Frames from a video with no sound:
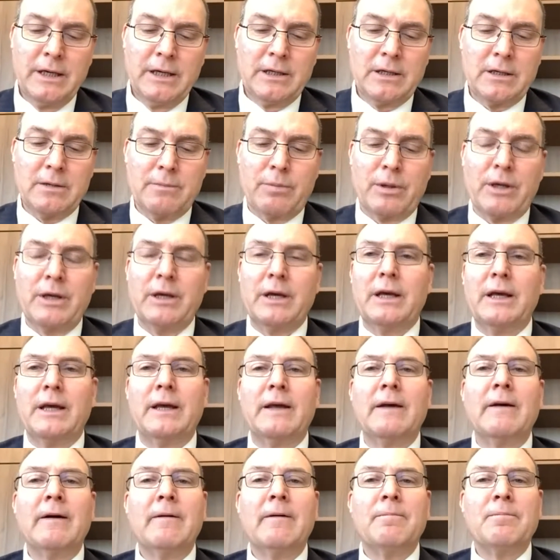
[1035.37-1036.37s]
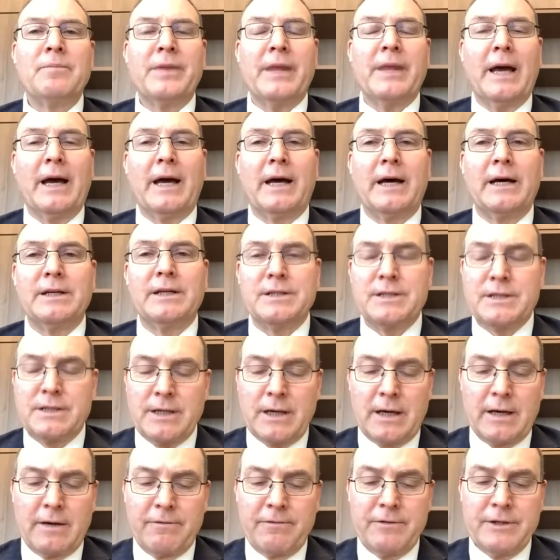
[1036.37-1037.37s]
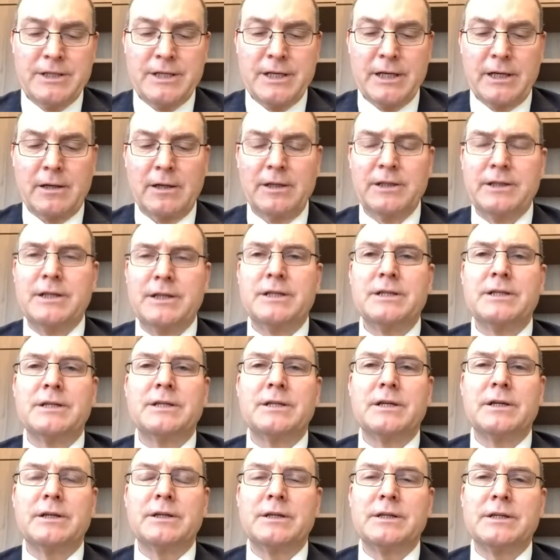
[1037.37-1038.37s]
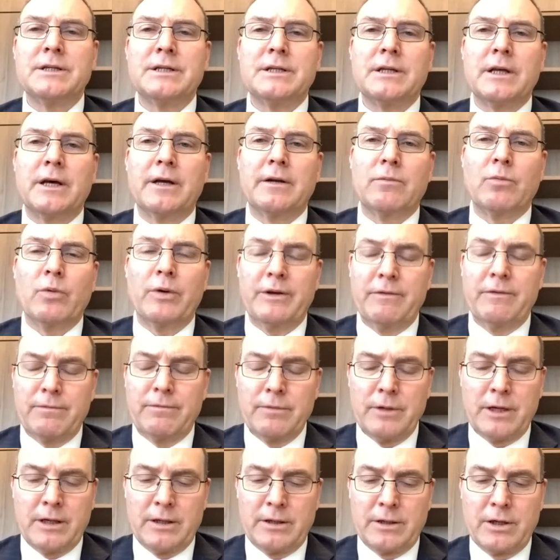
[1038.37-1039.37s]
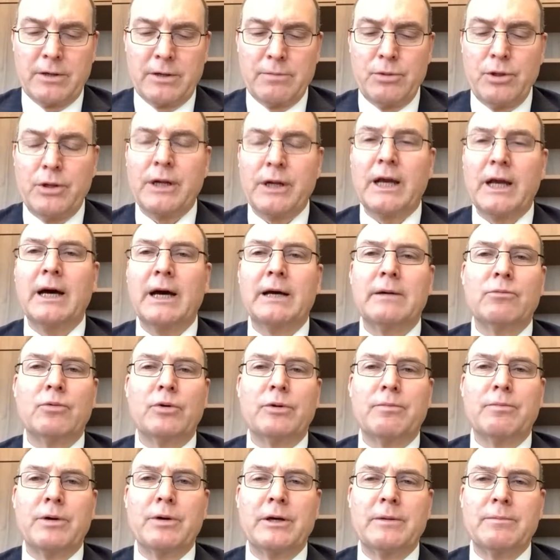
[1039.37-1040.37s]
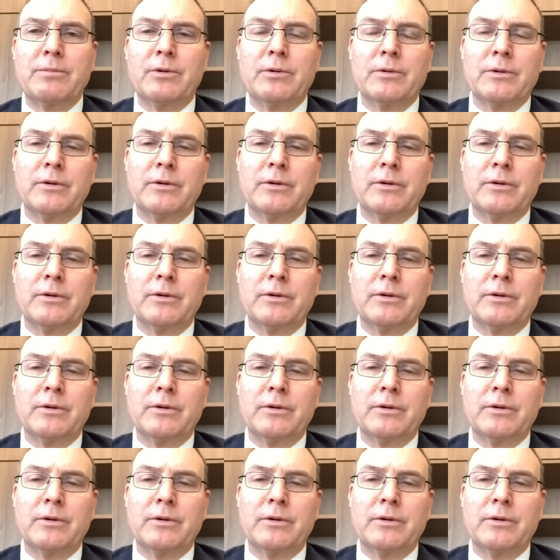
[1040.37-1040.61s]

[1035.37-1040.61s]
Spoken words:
to be as physically distanced, that we can communicate with people,